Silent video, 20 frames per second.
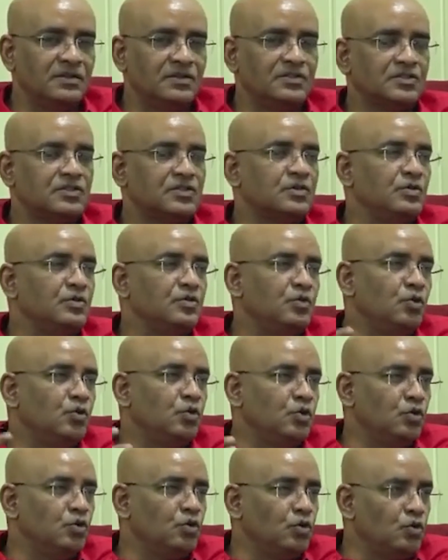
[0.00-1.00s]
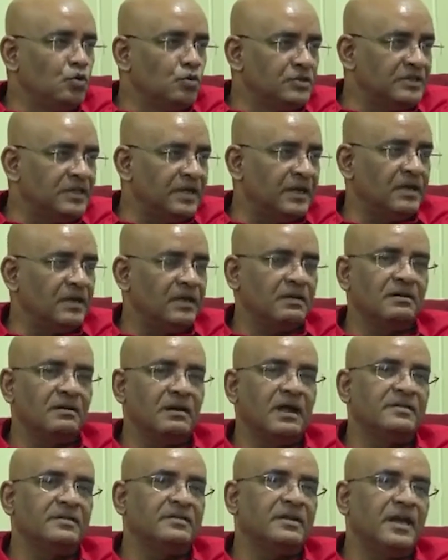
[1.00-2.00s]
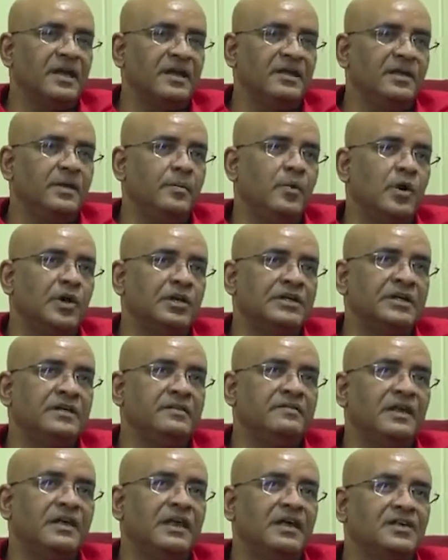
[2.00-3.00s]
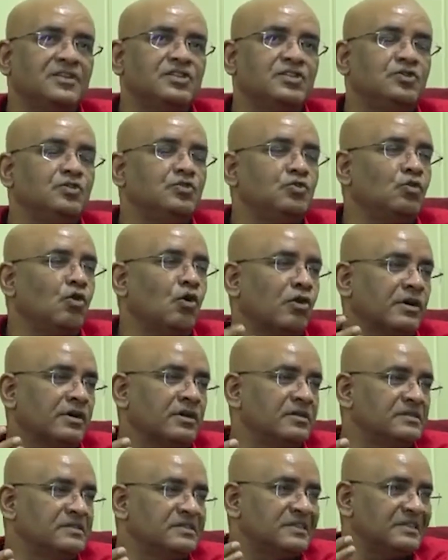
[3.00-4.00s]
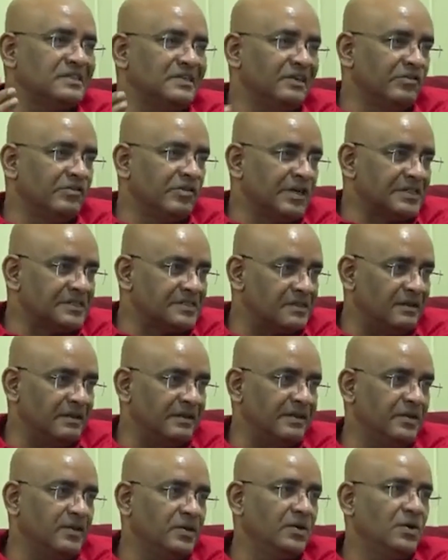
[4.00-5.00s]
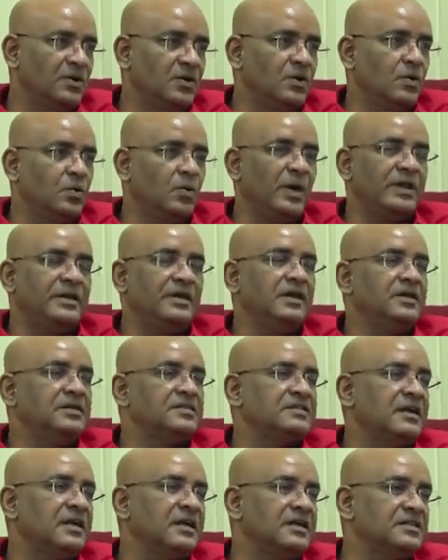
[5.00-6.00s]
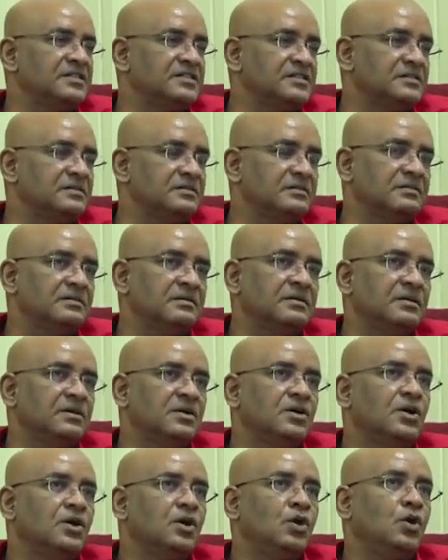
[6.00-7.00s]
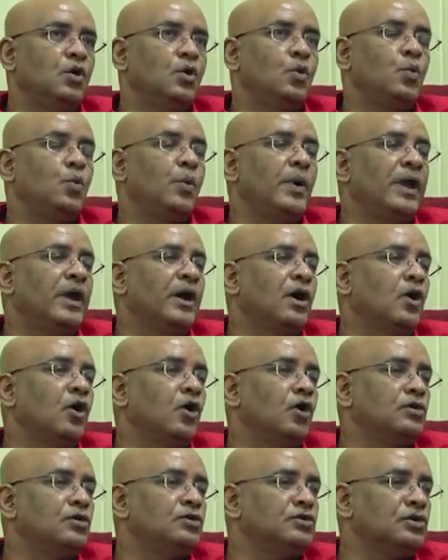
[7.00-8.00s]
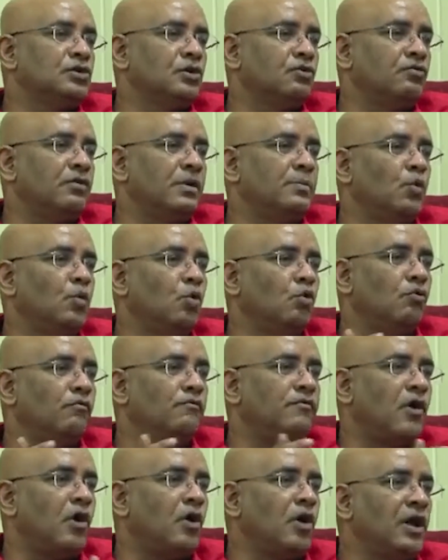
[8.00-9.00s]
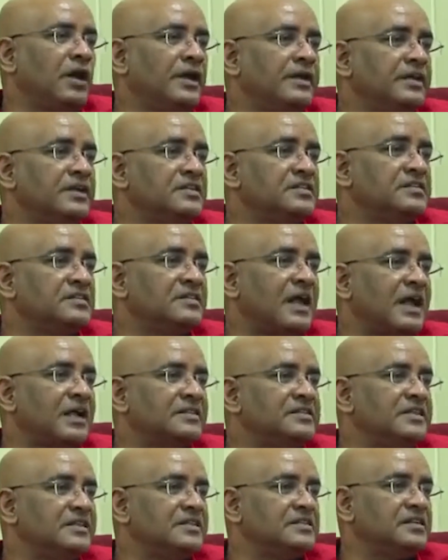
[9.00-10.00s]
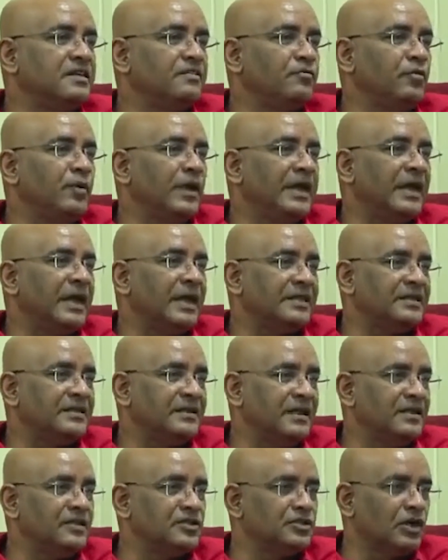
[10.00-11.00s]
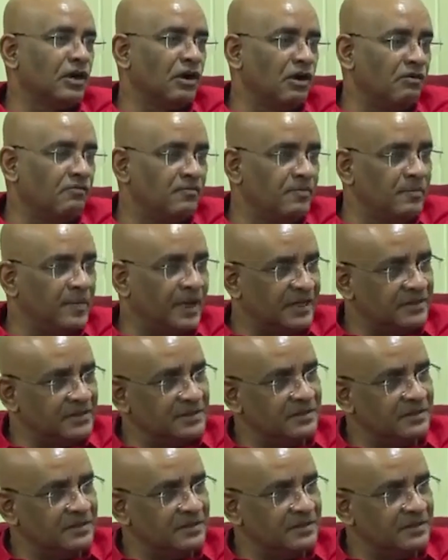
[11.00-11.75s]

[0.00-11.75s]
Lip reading: So do you think that anybody takes Norton seriously when he says, we're going to remove all these taxes if we get into government?